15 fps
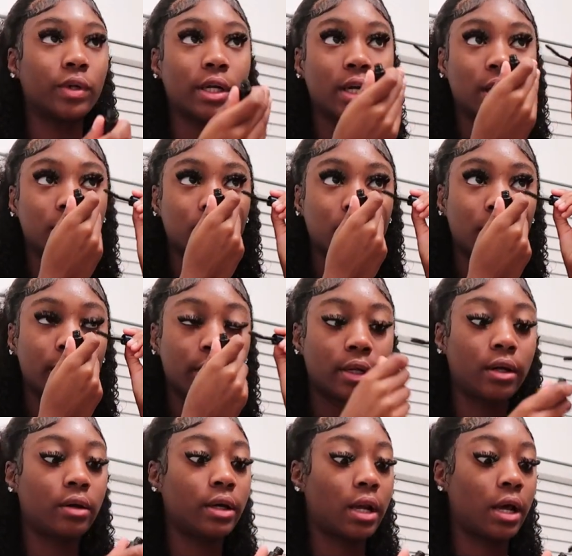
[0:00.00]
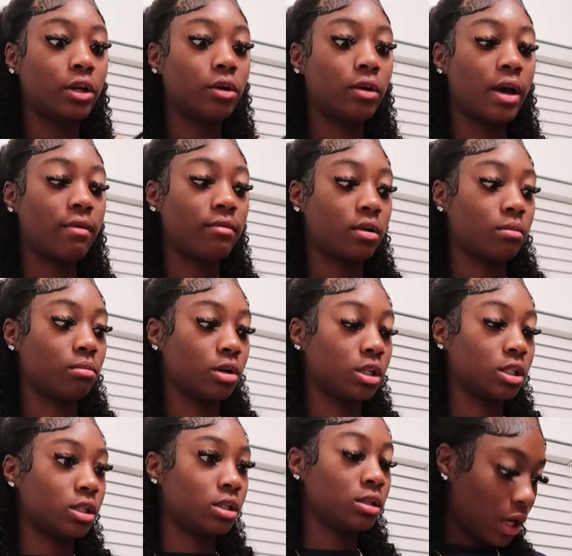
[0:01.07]
raining outside right now and I don't have an
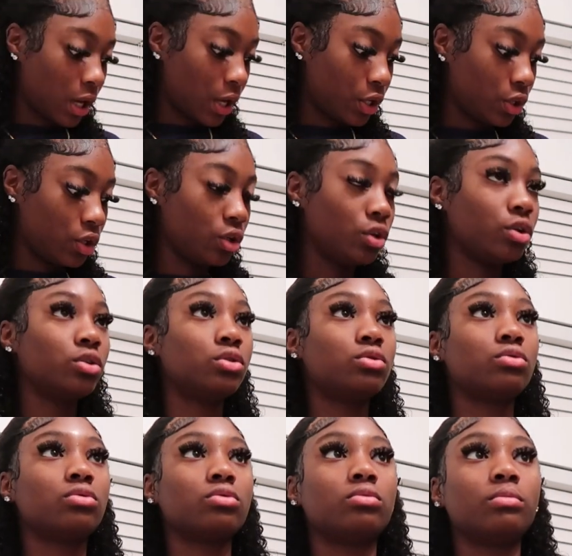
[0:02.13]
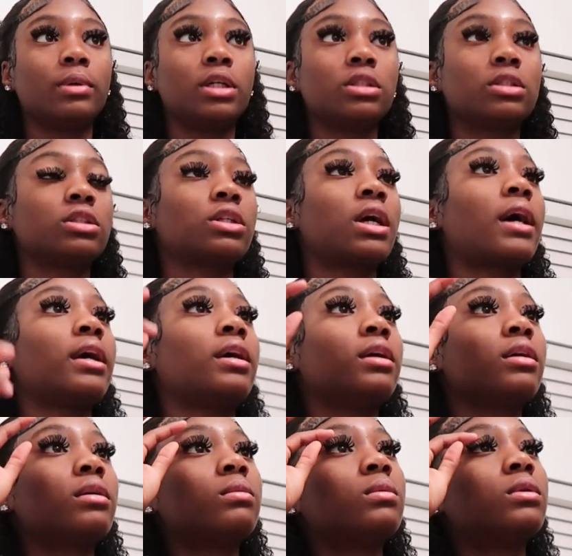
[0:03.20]
umbrella. I need to make sure I
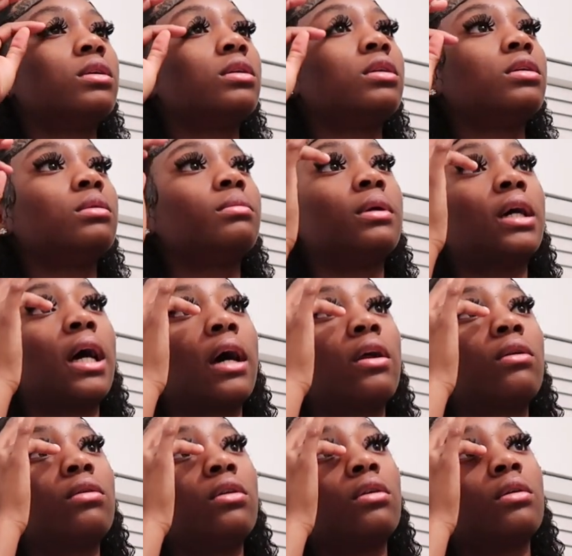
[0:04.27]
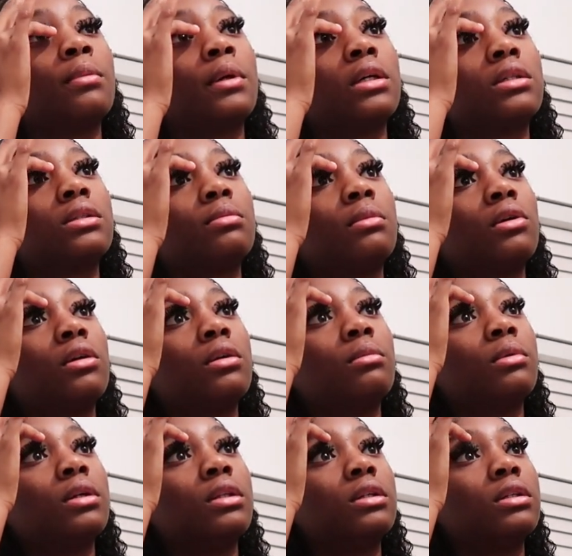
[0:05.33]
get one, but I don't know where my small
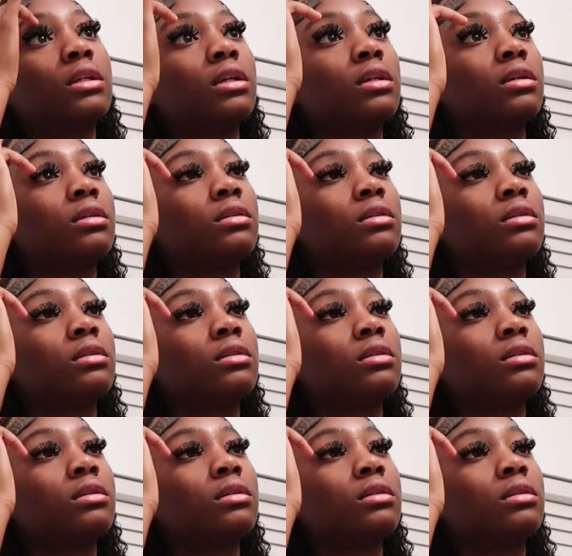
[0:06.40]
umbrella's at.